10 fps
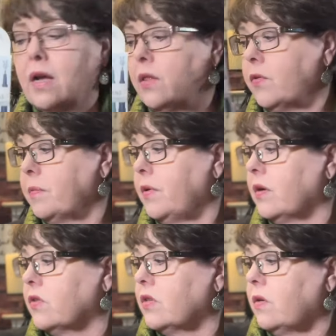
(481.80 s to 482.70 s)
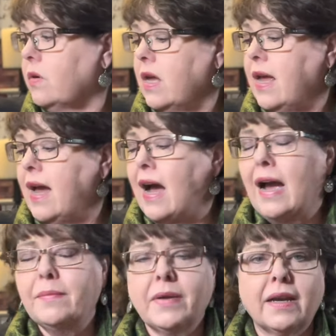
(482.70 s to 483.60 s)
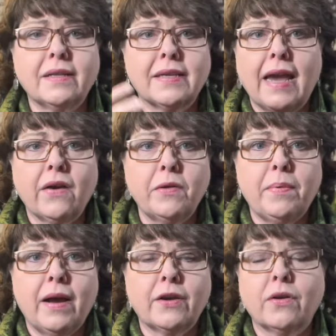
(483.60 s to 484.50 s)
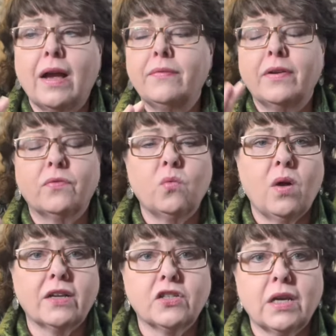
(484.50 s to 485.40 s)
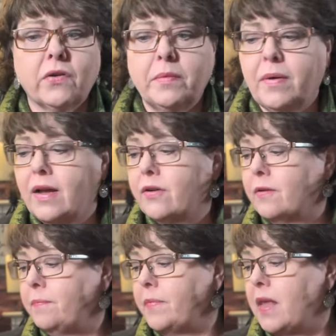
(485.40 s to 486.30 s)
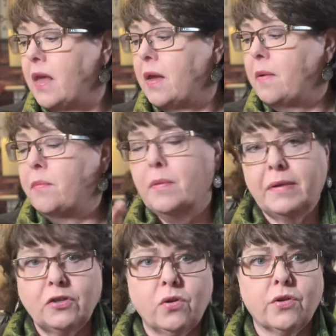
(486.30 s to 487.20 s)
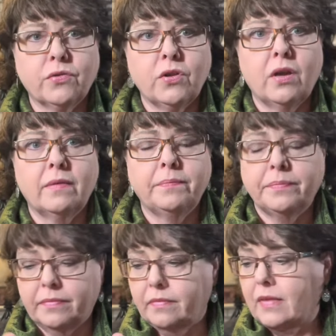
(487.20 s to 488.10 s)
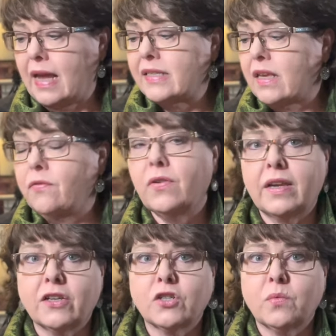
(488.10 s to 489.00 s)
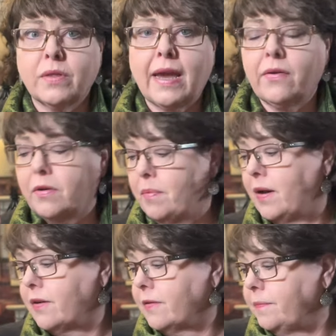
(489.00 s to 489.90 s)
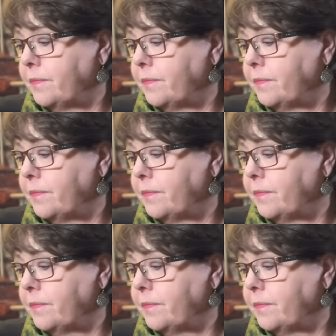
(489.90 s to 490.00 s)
coloring book. So I'm not into Harry Potter. I've never watched Harry Potter, but my daughter-in-law has a fetish with Harry Potter.